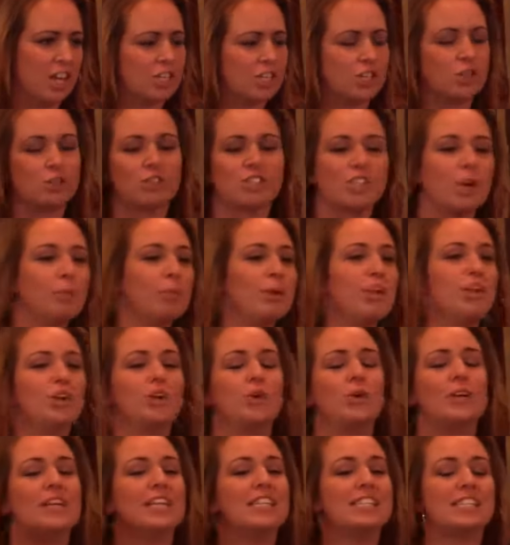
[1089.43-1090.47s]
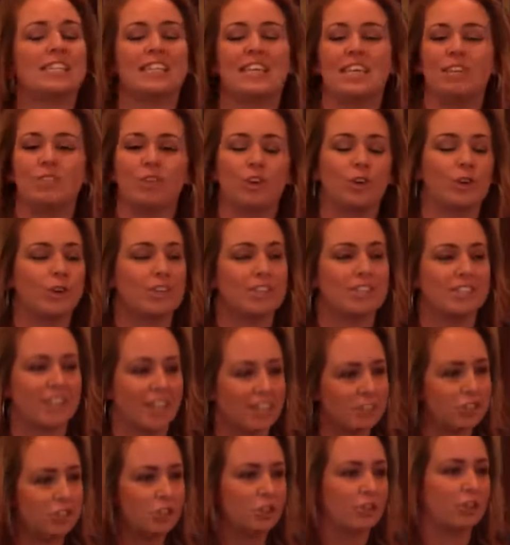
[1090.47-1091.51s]
So, somebody who isn't even
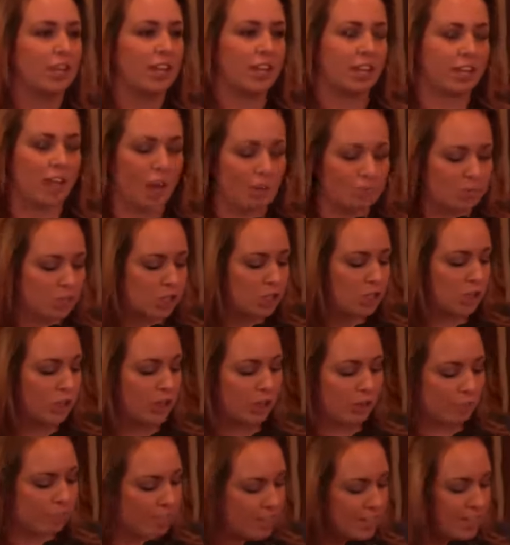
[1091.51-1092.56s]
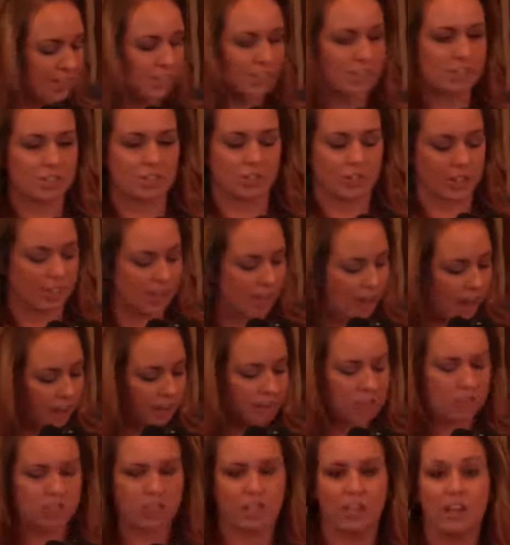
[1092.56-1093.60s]
credentialed in chemistry or physics or
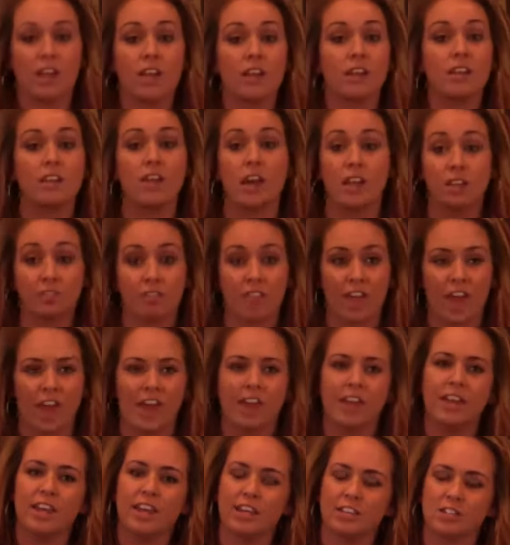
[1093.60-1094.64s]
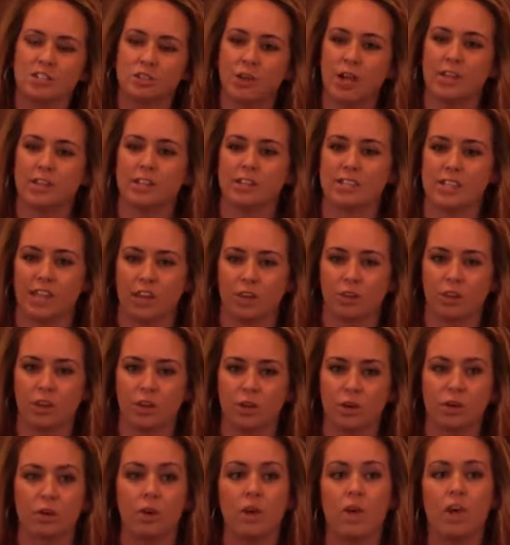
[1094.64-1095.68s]
ecology, none of that, is trying to tell
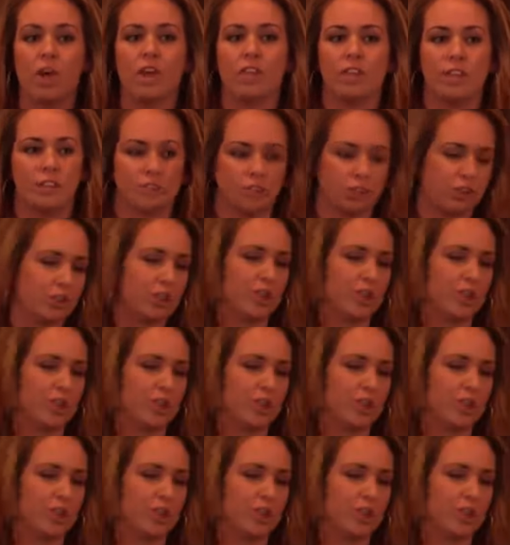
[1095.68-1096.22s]
you that you're